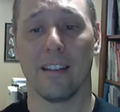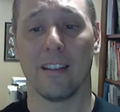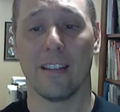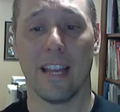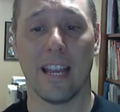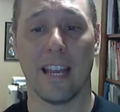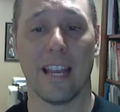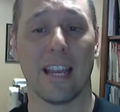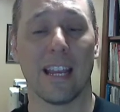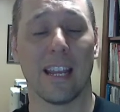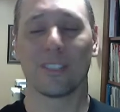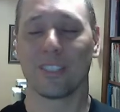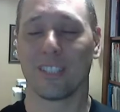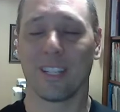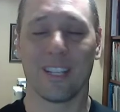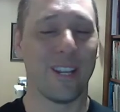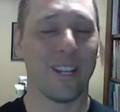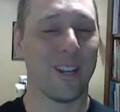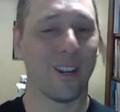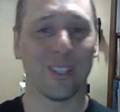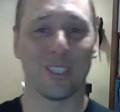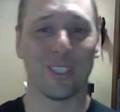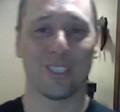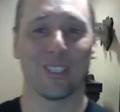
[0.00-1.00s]
a
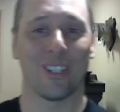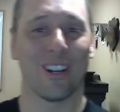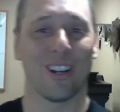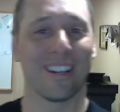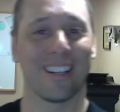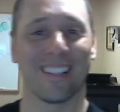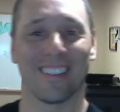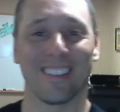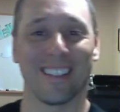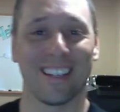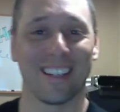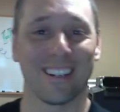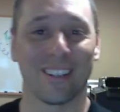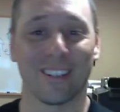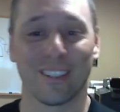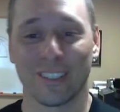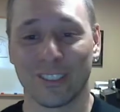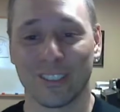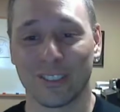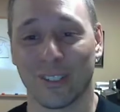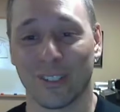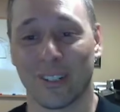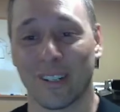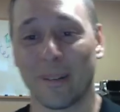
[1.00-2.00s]
secure socket layer,
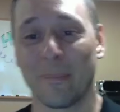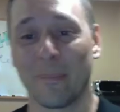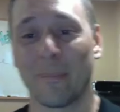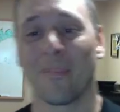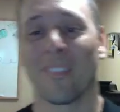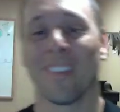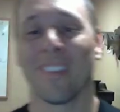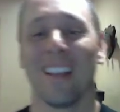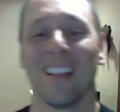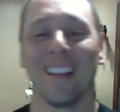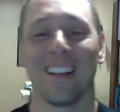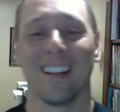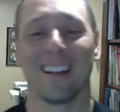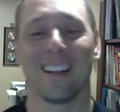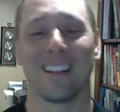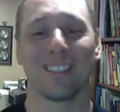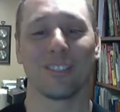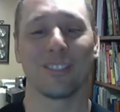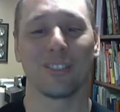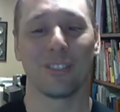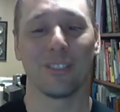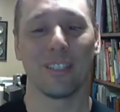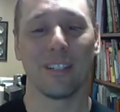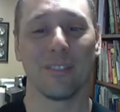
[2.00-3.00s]

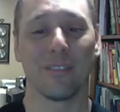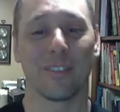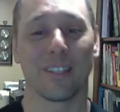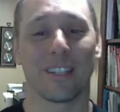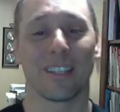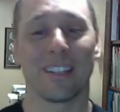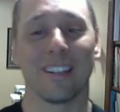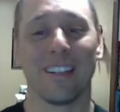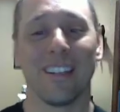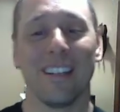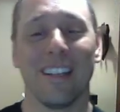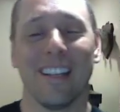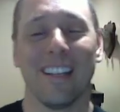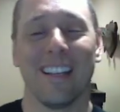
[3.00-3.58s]
certificate.